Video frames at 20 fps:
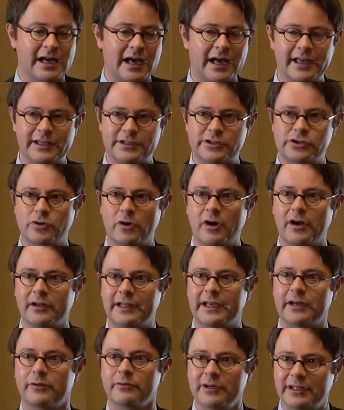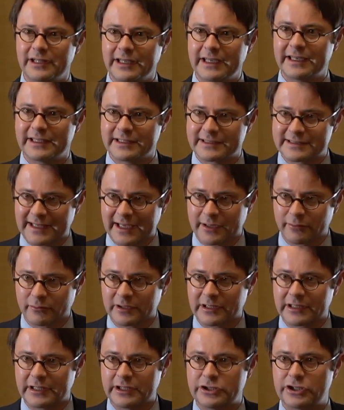uh, as strongly. It really is that
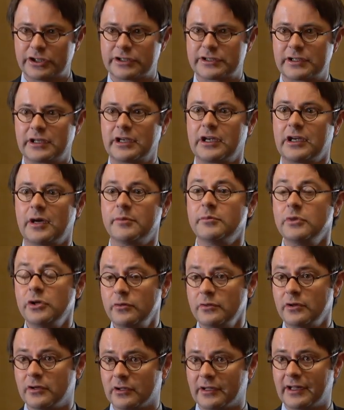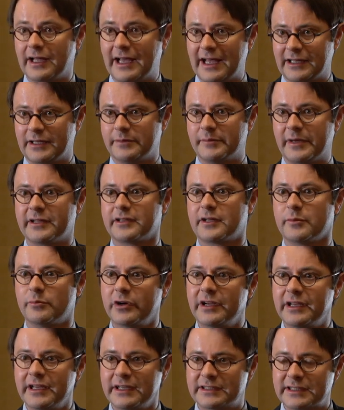religious communal element, the
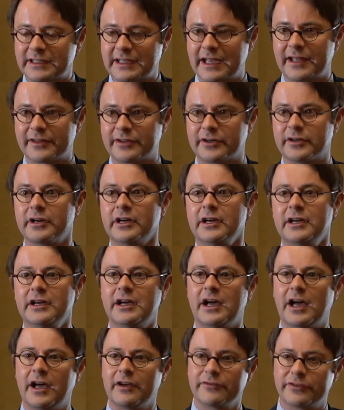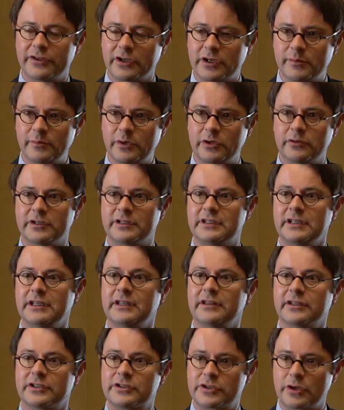bringing together of the
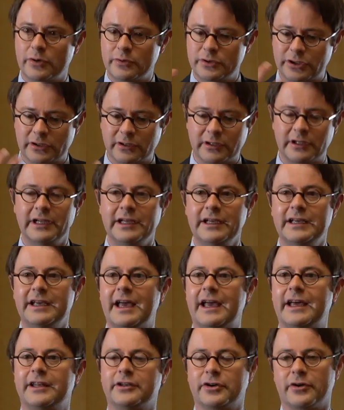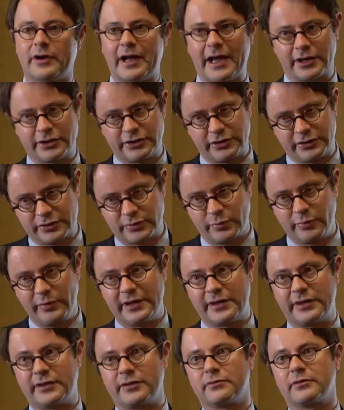community, the social interactions
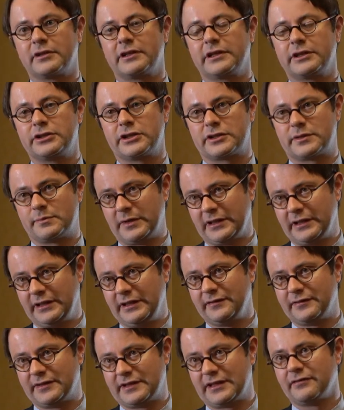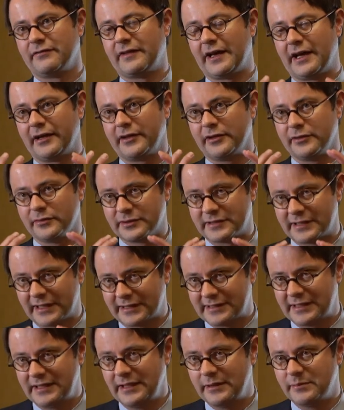with the religious beliefs and values
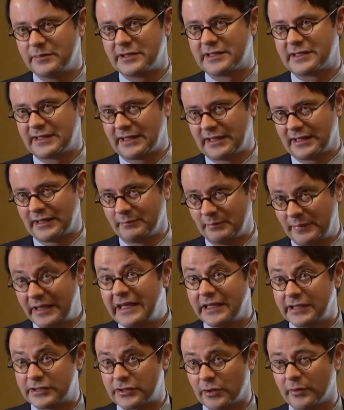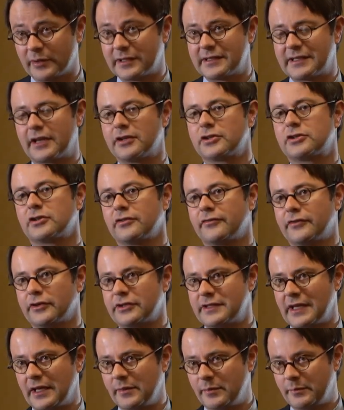that seems to be so essential for
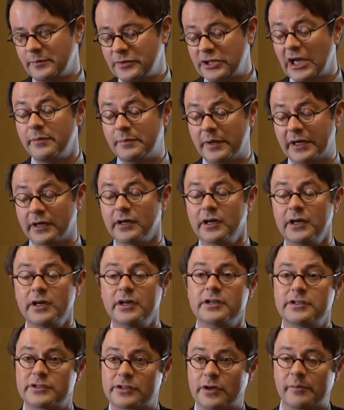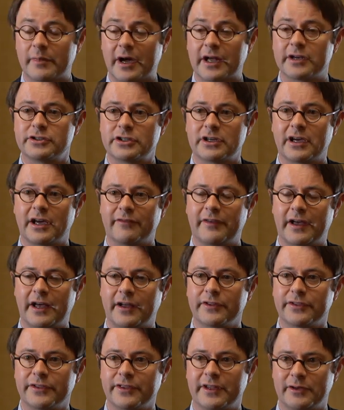shaping so much of
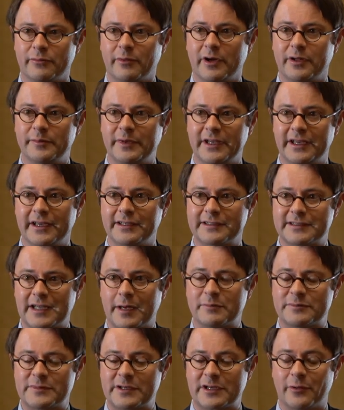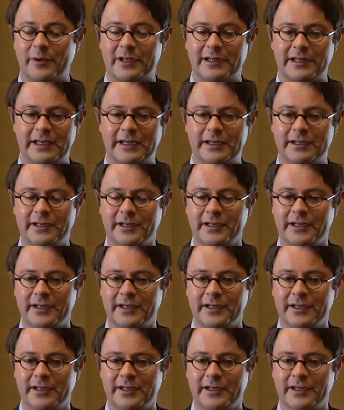health and well-being subsequently.